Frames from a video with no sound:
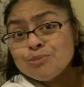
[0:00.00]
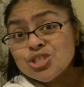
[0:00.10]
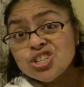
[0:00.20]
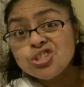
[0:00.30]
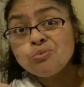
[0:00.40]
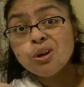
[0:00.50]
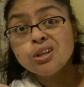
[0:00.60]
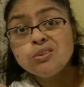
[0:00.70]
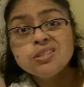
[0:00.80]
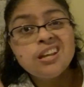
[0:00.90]
should you want
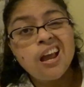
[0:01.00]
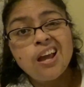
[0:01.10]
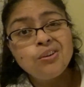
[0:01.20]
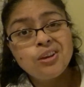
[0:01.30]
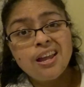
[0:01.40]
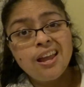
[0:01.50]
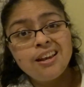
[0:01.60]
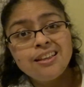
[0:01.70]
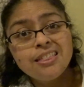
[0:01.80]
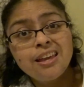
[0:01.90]
to use it. I don't get
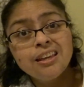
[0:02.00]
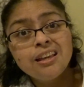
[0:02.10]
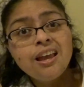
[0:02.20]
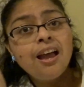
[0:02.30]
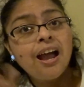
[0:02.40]
anything.